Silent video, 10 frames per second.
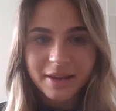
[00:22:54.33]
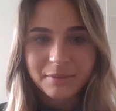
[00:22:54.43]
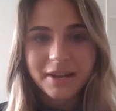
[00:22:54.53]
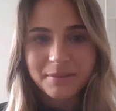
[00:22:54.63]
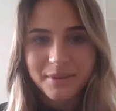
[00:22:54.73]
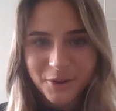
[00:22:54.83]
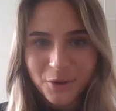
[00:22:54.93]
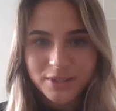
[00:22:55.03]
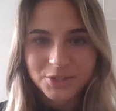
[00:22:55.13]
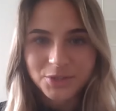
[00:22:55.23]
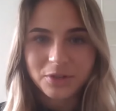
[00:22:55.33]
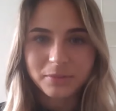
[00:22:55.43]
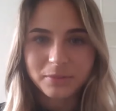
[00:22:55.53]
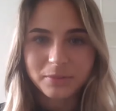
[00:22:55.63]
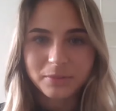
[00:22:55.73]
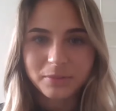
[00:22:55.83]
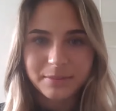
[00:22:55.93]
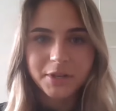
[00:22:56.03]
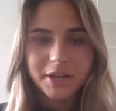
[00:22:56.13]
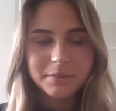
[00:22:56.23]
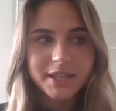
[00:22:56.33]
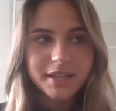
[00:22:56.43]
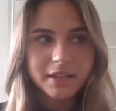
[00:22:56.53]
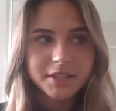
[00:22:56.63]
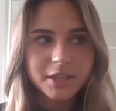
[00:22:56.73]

I'm, I'm, my goal is to complete them but i'm taking